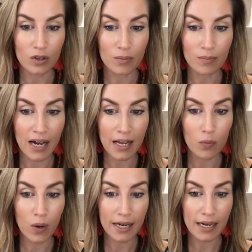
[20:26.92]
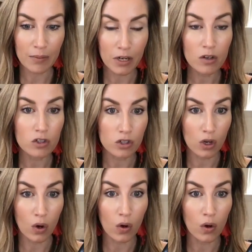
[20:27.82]
YNAB coach,
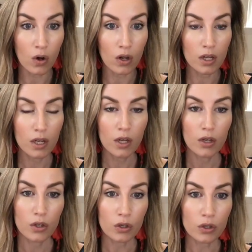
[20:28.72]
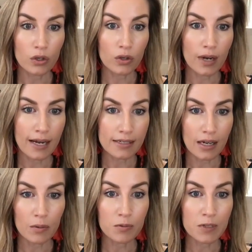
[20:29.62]
Nicole, who has
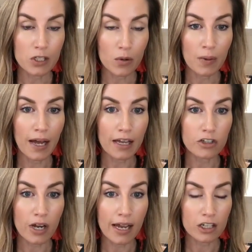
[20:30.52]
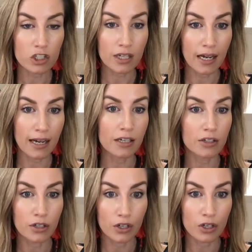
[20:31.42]
helped me so much, I actually
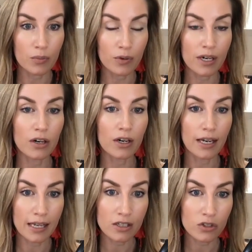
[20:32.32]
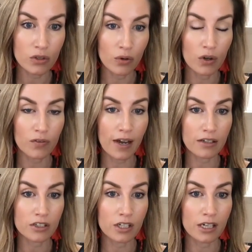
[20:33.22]
hired her to bring her into Growth
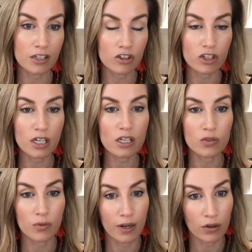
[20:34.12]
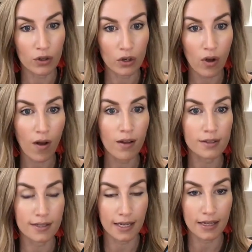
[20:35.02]
Factor, and she does regular
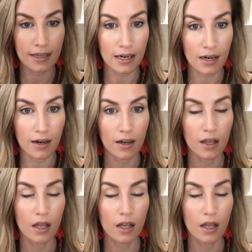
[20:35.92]
calls in there